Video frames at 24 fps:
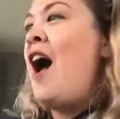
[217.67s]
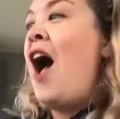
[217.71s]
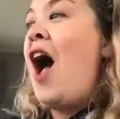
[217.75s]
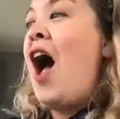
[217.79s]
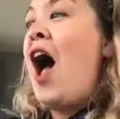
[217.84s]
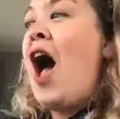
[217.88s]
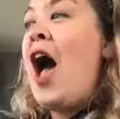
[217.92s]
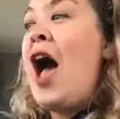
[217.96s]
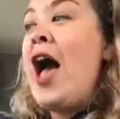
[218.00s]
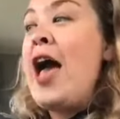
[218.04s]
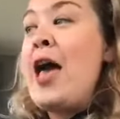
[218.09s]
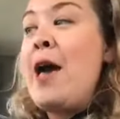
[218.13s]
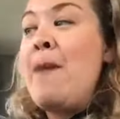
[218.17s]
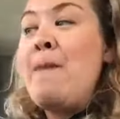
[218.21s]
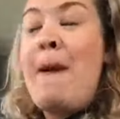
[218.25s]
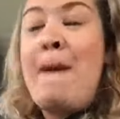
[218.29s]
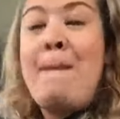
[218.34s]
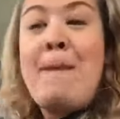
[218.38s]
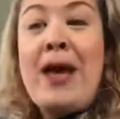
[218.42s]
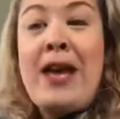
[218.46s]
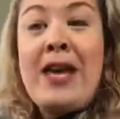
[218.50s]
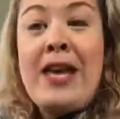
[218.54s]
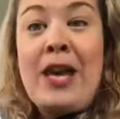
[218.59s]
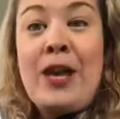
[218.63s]
I am a
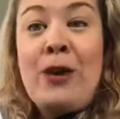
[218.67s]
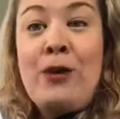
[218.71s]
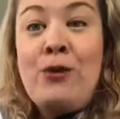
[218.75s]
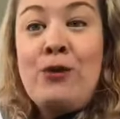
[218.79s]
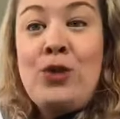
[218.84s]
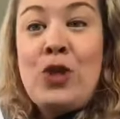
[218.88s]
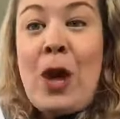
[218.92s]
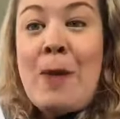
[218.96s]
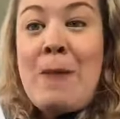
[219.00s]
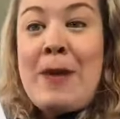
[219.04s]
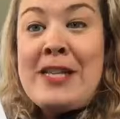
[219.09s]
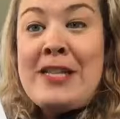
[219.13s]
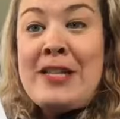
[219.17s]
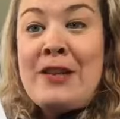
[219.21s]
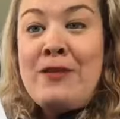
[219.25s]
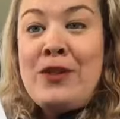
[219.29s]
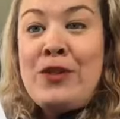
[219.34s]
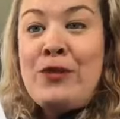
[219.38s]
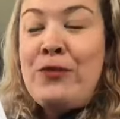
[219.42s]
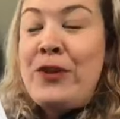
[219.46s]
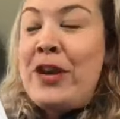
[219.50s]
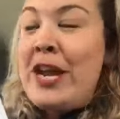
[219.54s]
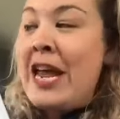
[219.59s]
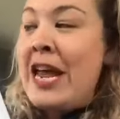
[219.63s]
monkey who taught myself
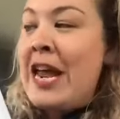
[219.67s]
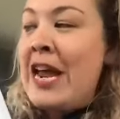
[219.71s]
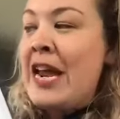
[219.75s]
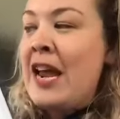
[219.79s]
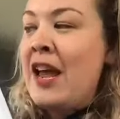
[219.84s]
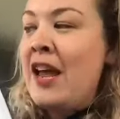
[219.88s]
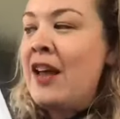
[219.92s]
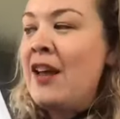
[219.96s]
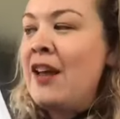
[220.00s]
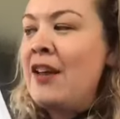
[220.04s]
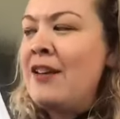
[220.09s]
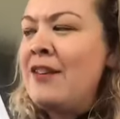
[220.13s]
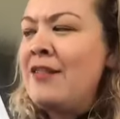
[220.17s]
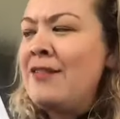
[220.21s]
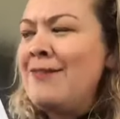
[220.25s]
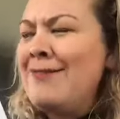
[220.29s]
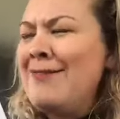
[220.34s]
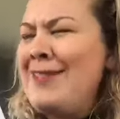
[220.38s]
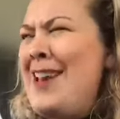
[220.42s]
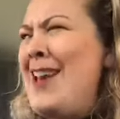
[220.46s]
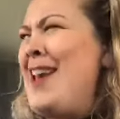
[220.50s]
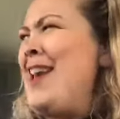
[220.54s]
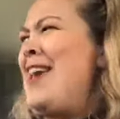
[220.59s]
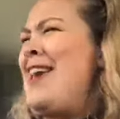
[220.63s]
to read.
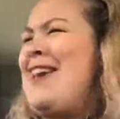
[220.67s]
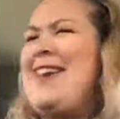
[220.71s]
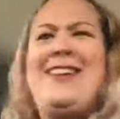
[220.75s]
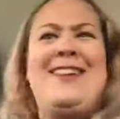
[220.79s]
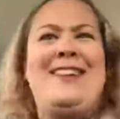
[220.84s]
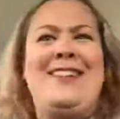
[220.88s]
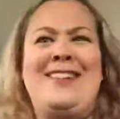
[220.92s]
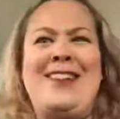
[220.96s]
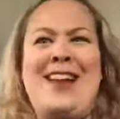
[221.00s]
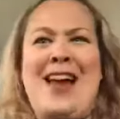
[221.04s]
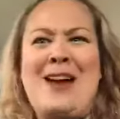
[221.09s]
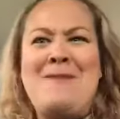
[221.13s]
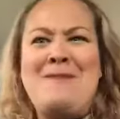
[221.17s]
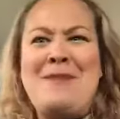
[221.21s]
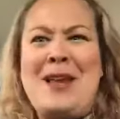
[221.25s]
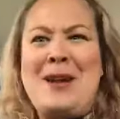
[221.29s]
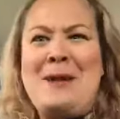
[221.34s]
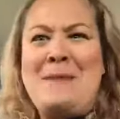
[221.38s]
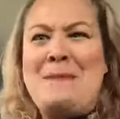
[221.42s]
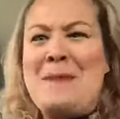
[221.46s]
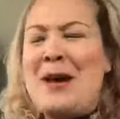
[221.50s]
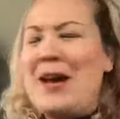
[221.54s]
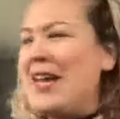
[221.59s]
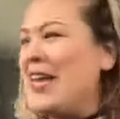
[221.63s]
Hey, I'm
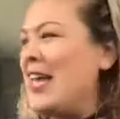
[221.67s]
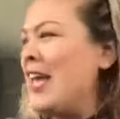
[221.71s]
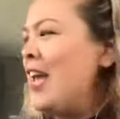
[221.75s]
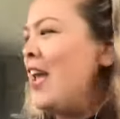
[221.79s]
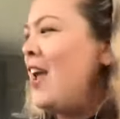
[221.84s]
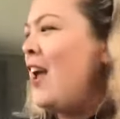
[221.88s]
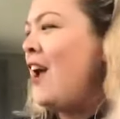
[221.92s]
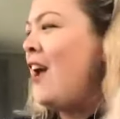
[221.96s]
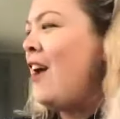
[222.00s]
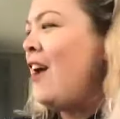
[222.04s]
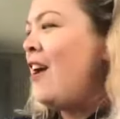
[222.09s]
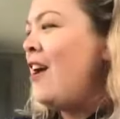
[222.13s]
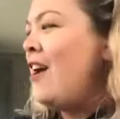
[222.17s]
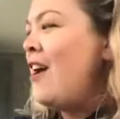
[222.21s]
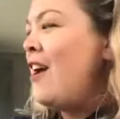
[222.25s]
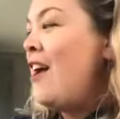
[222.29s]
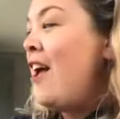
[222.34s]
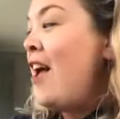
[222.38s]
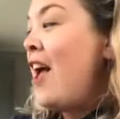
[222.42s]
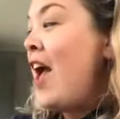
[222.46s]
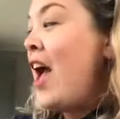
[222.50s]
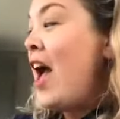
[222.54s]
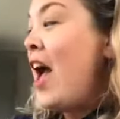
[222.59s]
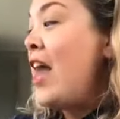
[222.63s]
not a monkey.
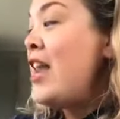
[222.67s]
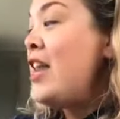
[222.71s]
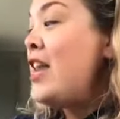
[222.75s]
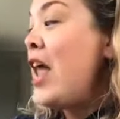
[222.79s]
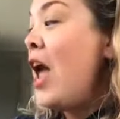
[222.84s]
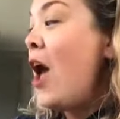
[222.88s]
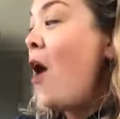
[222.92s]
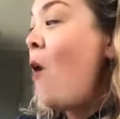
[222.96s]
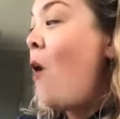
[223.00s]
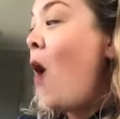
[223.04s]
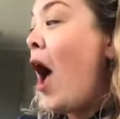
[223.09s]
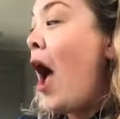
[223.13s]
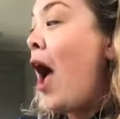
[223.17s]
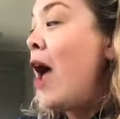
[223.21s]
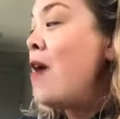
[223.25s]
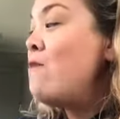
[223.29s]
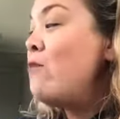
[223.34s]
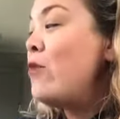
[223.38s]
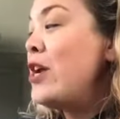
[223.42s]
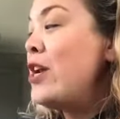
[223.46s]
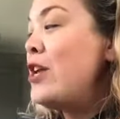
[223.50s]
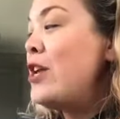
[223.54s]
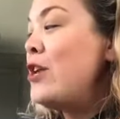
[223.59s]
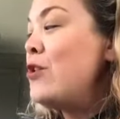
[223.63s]
And now I'm
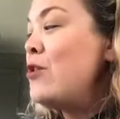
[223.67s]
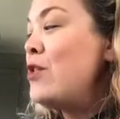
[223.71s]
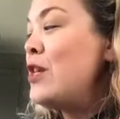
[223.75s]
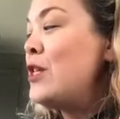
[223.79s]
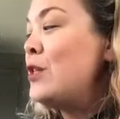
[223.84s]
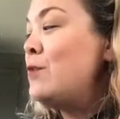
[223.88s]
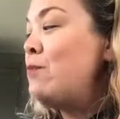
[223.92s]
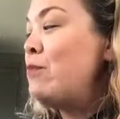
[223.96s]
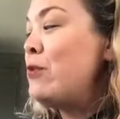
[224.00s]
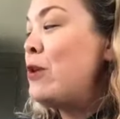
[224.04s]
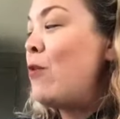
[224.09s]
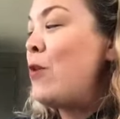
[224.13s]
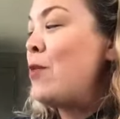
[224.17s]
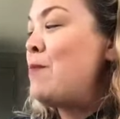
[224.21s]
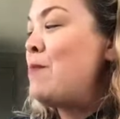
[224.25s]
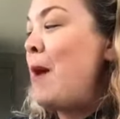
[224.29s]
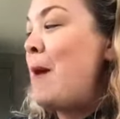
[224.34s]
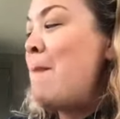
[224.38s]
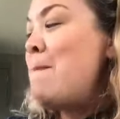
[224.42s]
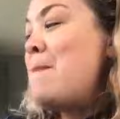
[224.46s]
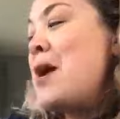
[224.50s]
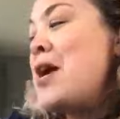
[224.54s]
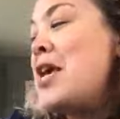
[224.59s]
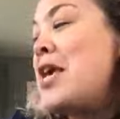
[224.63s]
reading you this book with
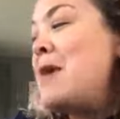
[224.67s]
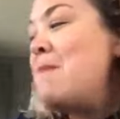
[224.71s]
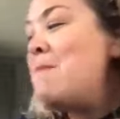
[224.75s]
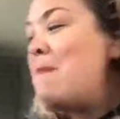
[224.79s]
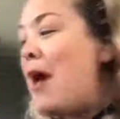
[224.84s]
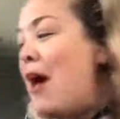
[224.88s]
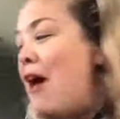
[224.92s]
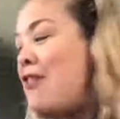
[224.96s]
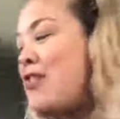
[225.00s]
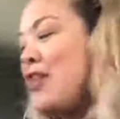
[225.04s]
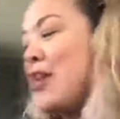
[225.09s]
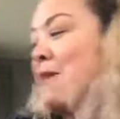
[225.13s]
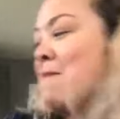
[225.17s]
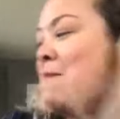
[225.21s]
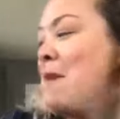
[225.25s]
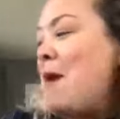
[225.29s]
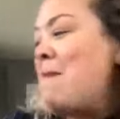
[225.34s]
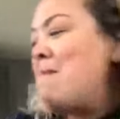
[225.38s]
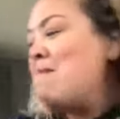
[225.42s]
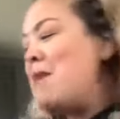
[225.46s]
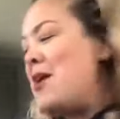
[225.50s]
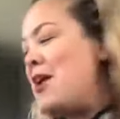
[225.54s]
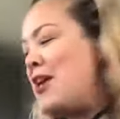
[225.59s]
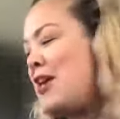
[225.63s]
my monkey mouth in
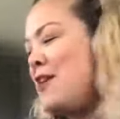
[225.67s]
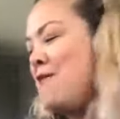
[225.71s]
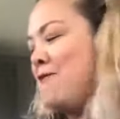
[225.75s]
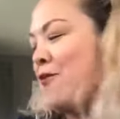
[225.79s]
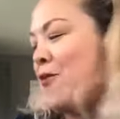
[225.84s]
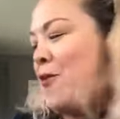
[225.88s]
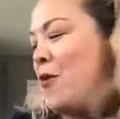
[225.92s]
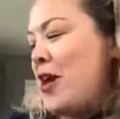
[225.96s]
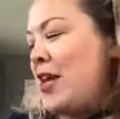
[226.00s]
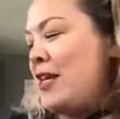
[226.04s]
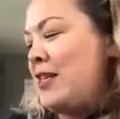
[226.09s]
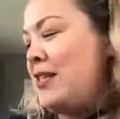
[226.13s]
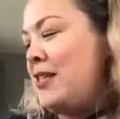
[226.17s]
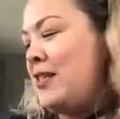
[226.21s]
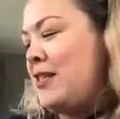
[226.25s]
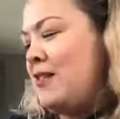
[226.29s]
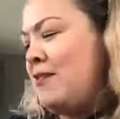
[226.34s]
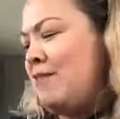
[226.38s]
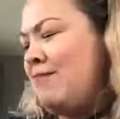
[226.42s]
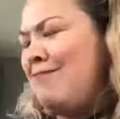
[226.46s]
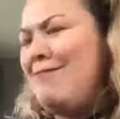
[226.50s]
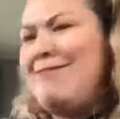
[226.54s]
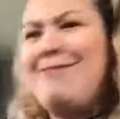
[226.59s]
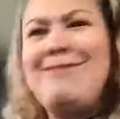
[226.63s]
my monkey voice.
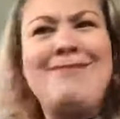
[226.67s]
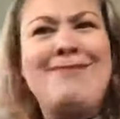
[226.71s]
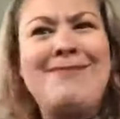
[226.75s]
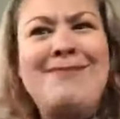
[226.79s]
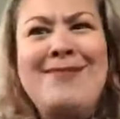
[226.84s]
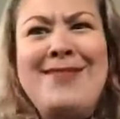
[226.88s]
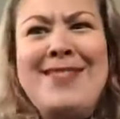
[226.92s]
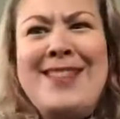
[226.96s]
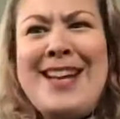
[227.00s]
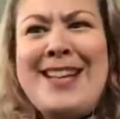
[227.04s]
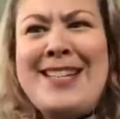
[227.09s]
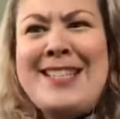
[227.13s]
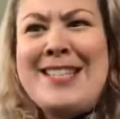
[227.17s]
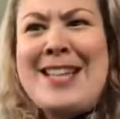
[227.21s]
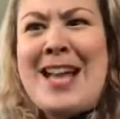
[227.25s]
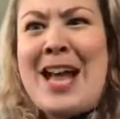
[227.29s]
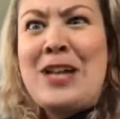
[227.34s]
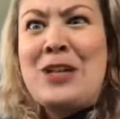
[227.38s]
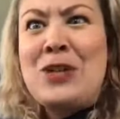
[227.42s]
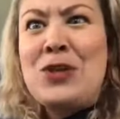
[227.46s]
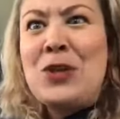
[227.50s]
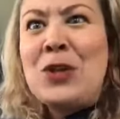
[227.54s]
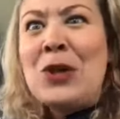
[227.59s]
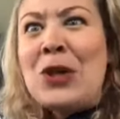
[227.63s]
That's
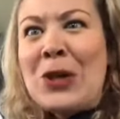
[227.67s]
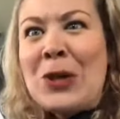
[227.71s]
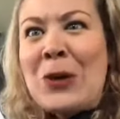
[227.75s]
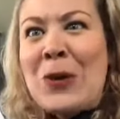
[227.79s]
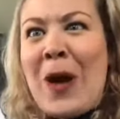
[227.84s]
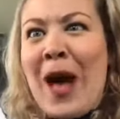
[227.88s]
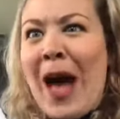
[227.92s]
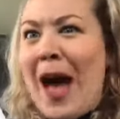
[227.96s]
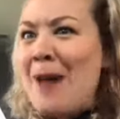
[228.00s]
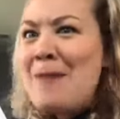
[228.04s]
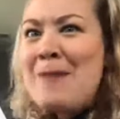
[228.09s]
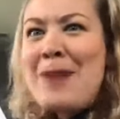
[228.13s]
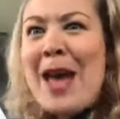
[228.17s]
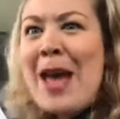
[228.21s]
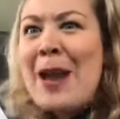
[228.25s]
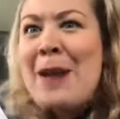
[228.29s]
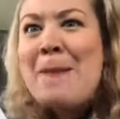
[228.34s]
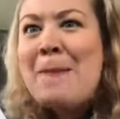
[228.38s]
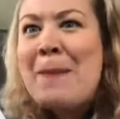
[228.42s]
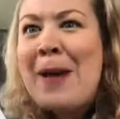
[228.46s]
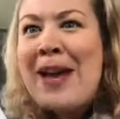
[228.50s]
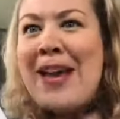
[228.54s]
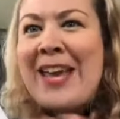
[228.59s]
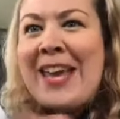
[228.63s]
not true. I'm not
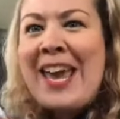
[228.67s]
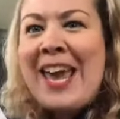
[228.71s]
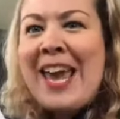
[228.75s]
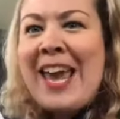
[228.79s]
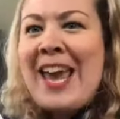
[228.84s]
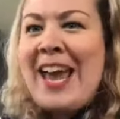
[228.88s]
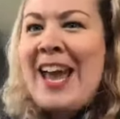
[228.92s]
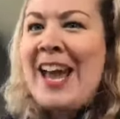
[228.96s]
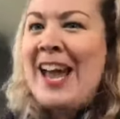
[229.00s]
a monkey.